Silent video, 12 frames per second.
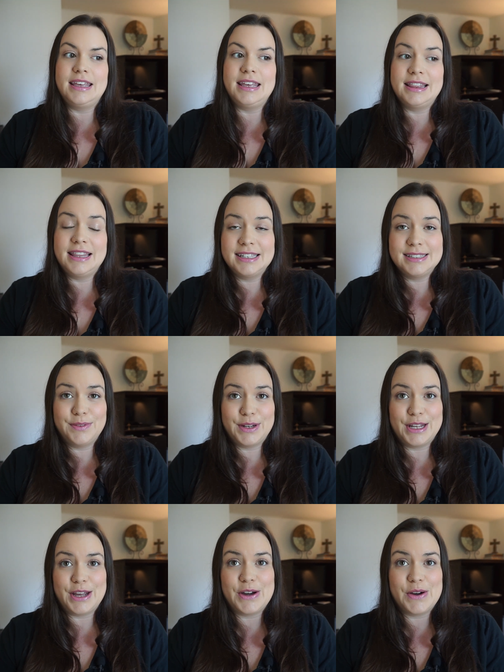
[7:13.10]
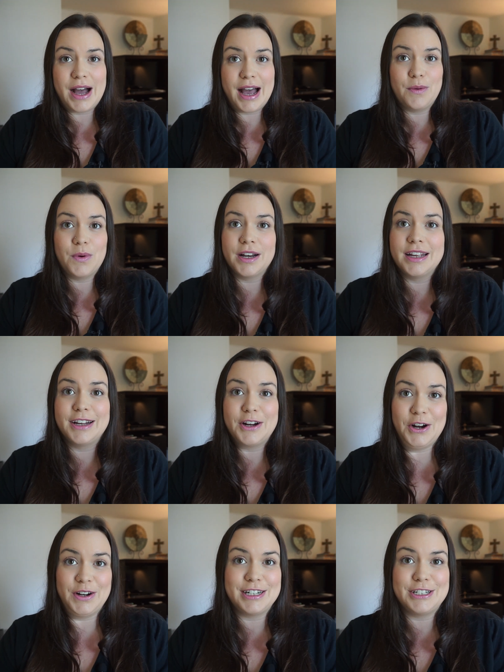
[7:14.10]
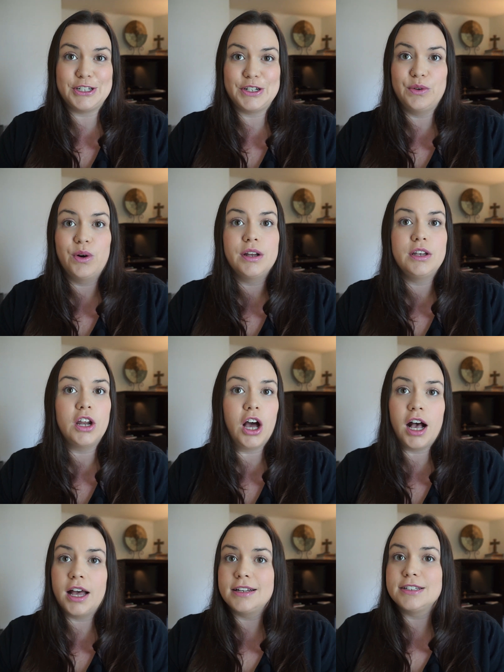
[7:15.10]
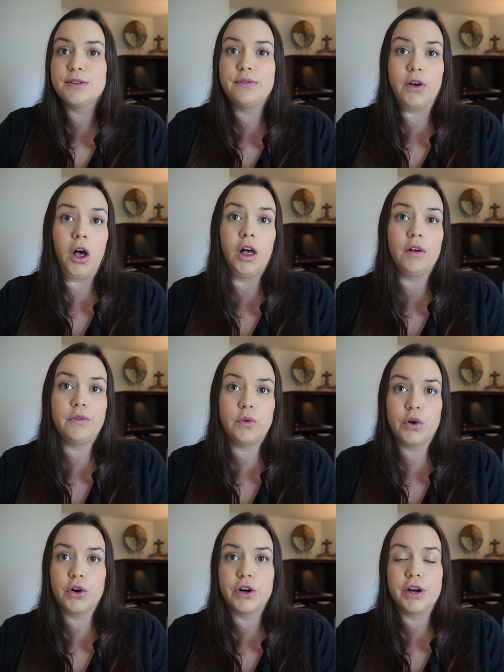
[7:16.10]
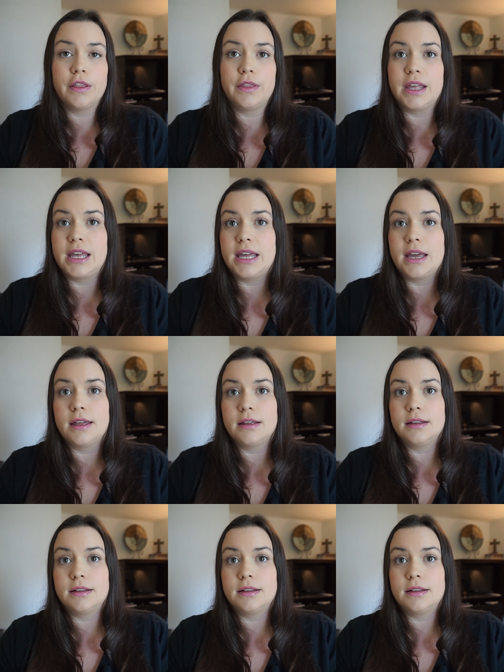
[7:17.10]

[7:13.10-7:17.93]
In this video, I want to encourage you not to fall for the